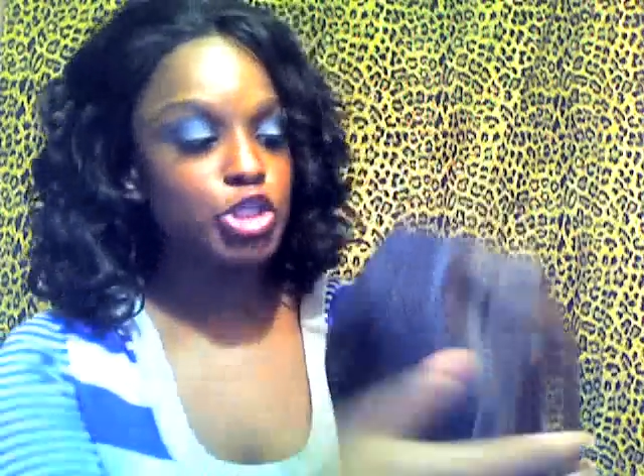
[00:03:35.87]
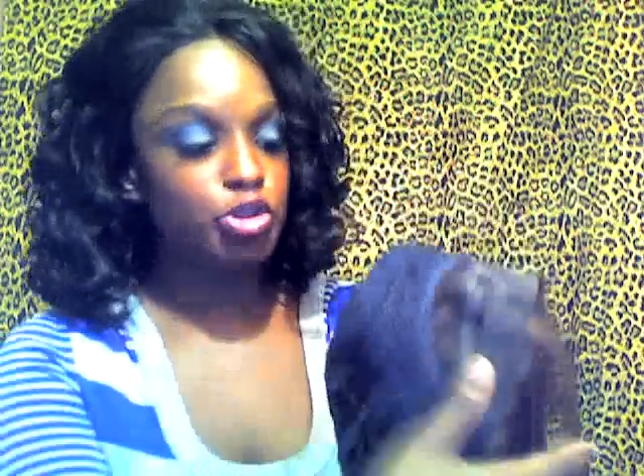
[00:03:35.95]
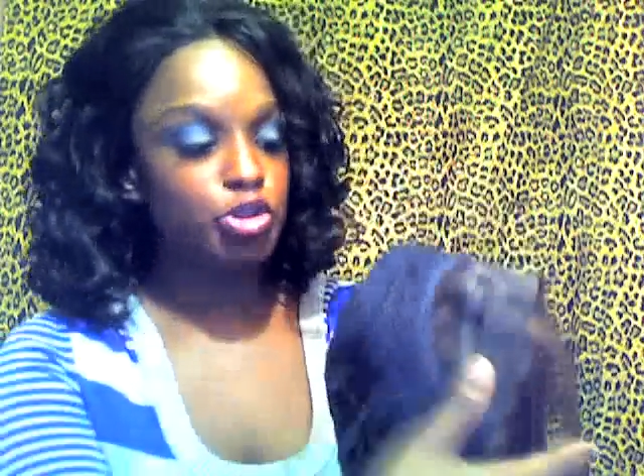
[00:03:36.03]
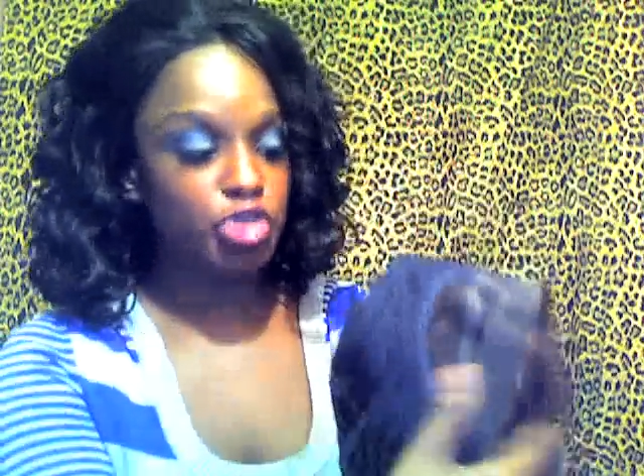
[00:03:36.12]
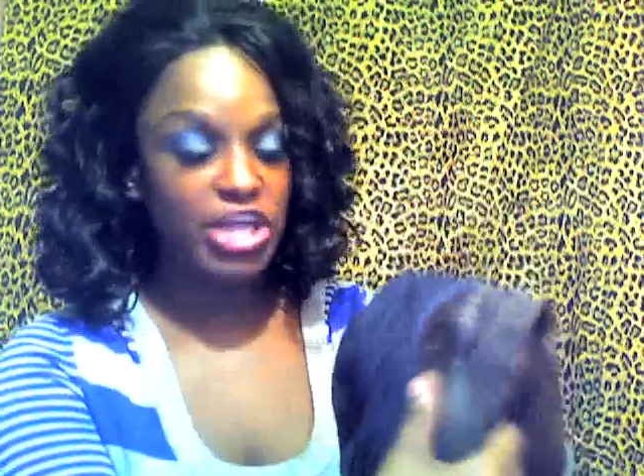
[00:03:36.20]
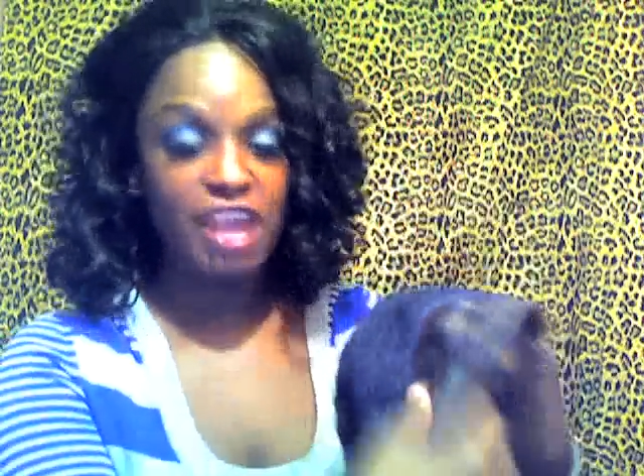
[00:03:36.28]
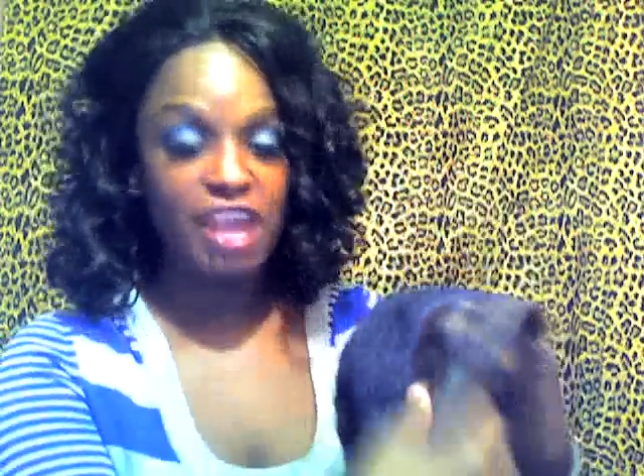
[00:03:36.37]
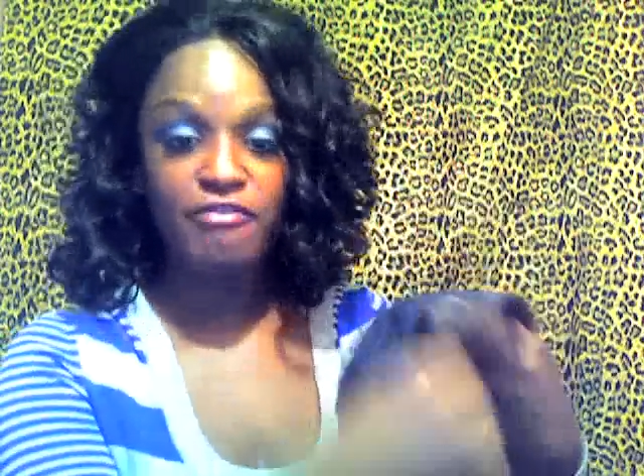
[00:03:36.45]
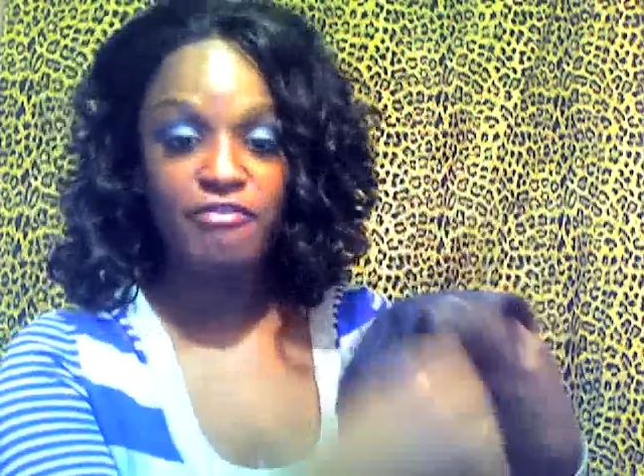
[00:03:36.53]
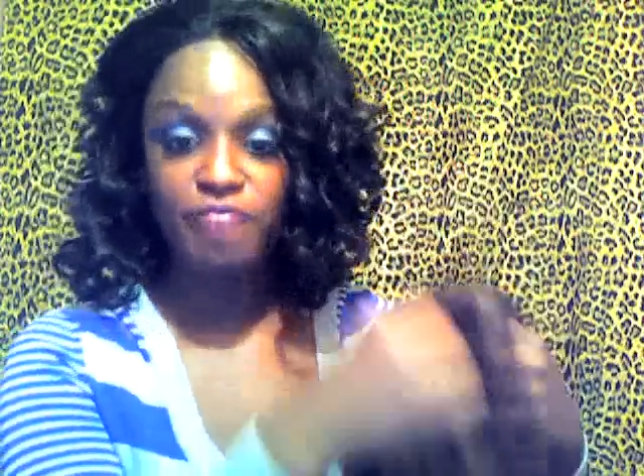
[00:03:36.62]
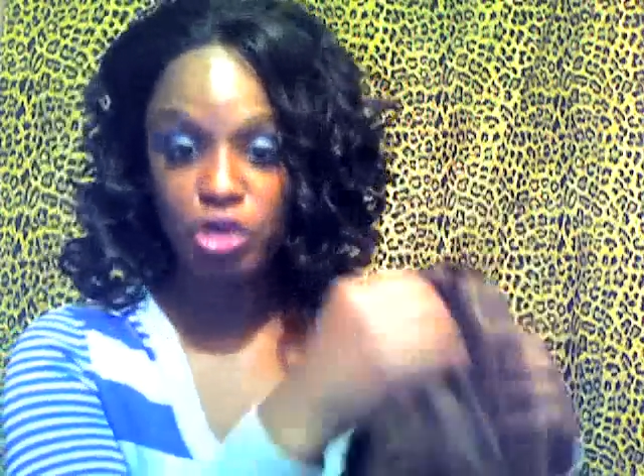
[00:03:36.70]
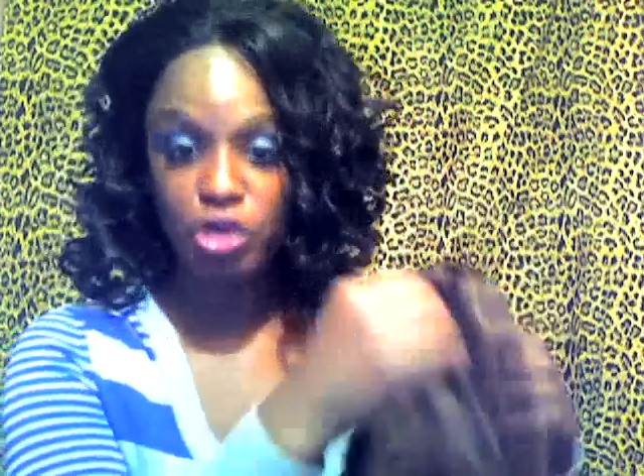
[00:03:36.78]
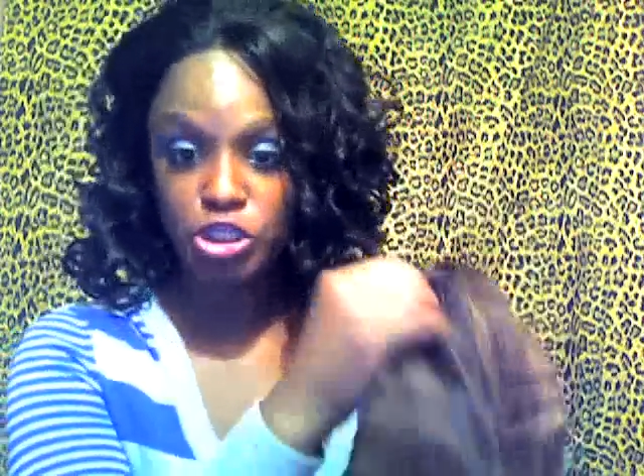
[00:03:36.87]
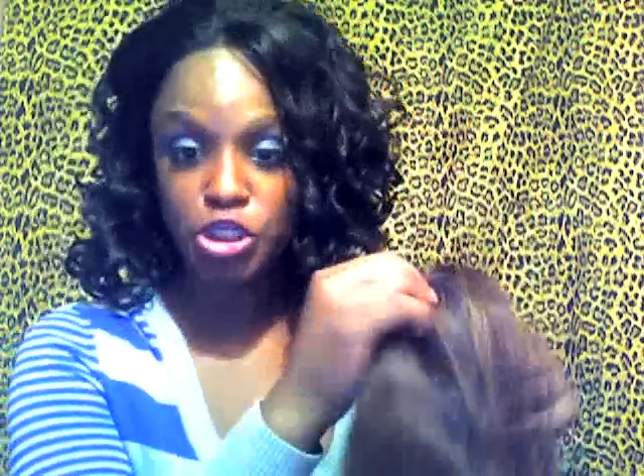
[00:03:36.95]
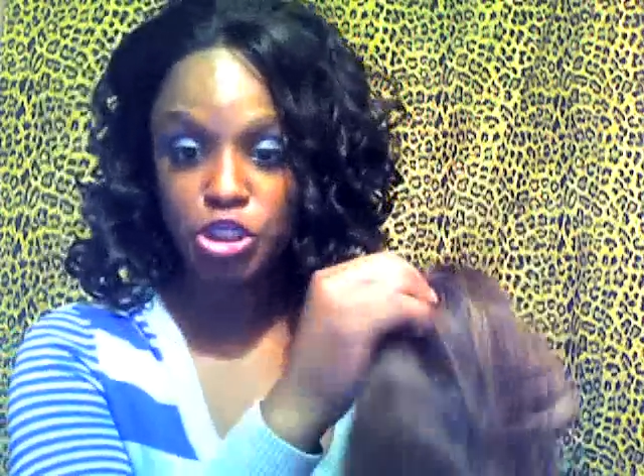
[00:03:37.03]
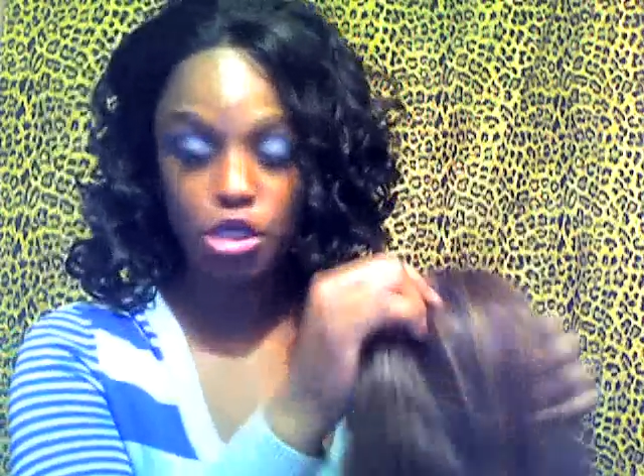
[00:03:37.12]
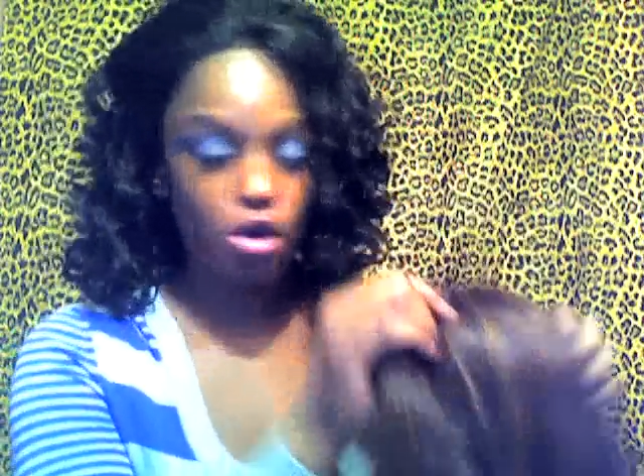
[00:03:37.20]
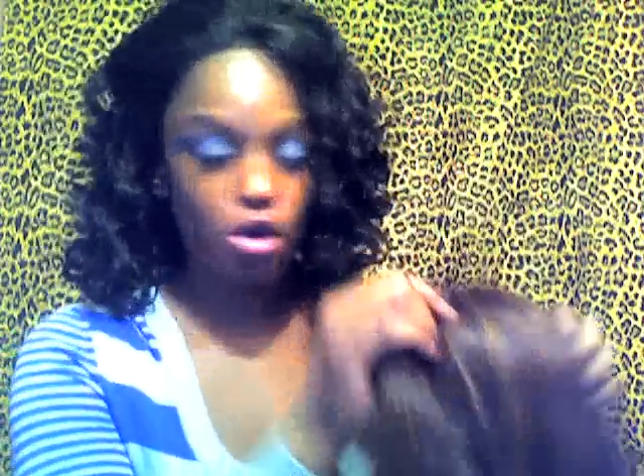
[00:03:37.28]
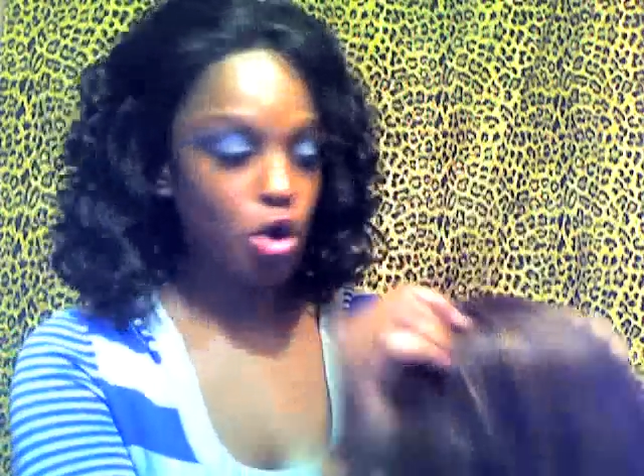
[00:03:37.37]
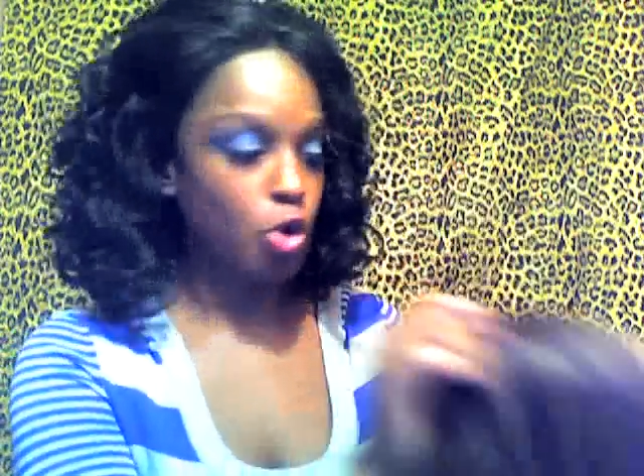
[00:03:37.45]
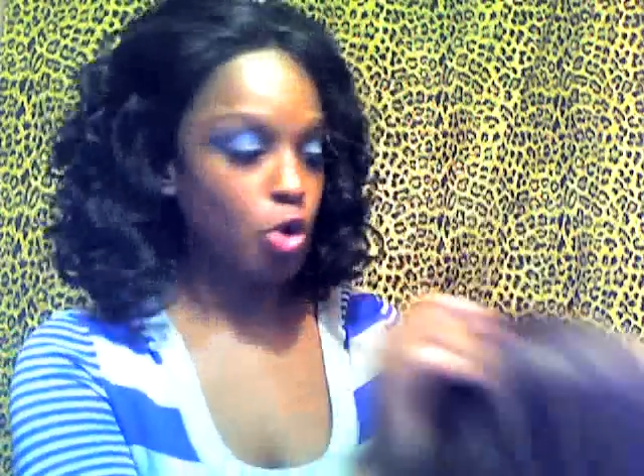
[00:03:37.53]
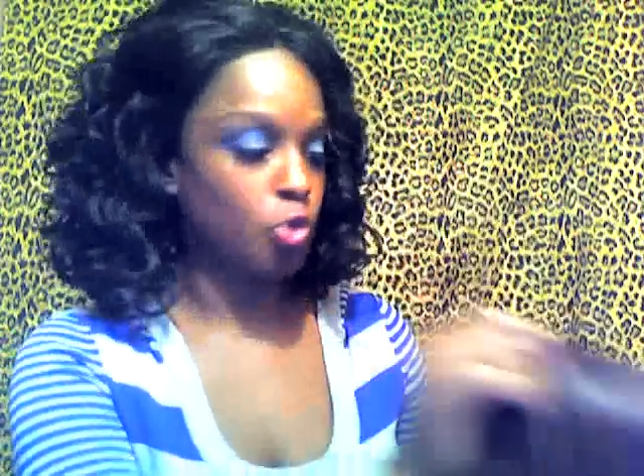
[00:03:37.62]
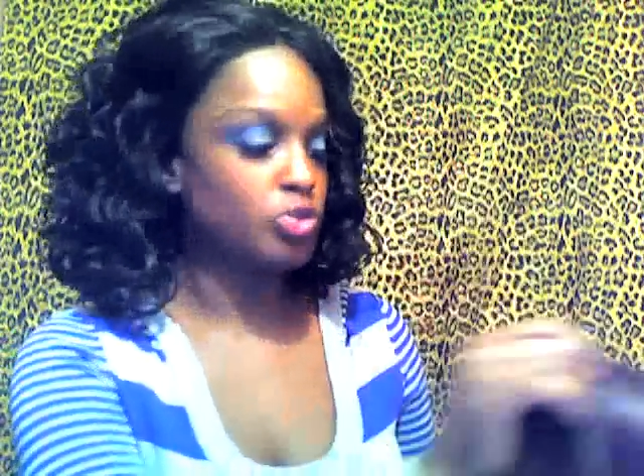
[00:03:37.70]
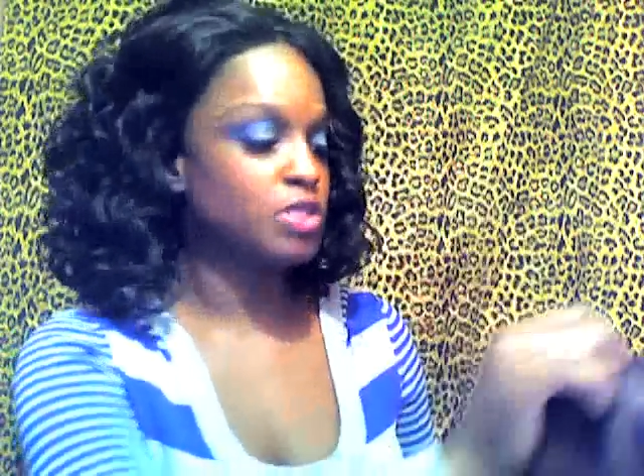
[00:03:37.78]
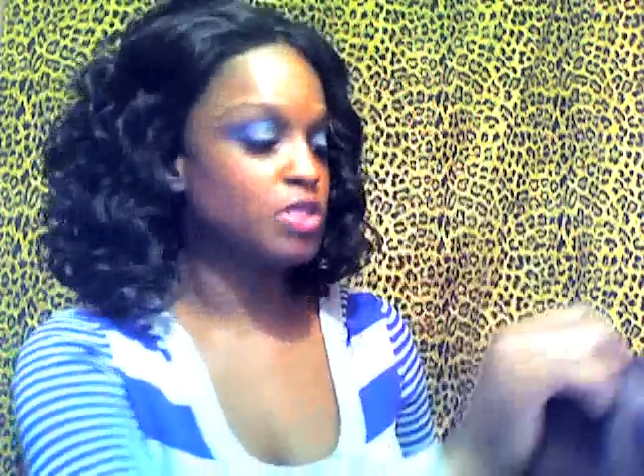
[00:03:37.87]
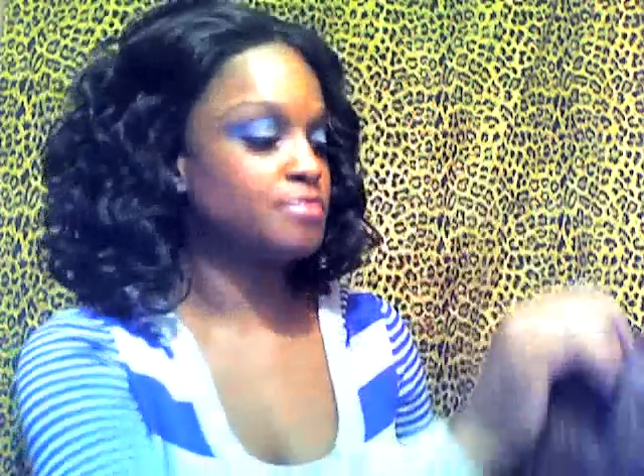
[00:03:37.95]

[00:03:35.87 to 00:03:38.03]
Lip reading: So you should have a very secure hold.